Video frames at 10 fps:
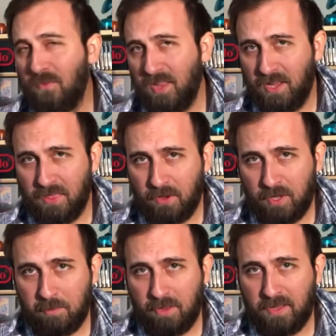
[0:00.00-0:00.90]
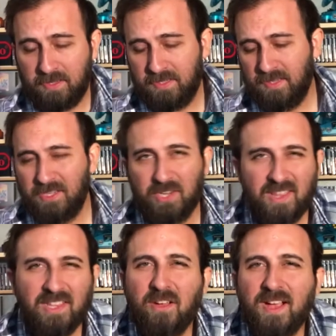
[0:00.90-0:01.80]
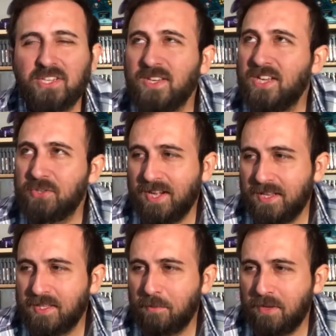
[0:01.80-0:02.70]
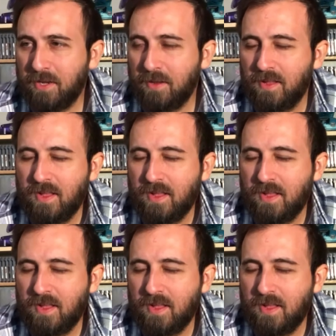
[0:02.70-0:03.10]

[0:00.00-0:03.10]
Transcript: for like 30 bucks. I, I, No, actually I traded somebody.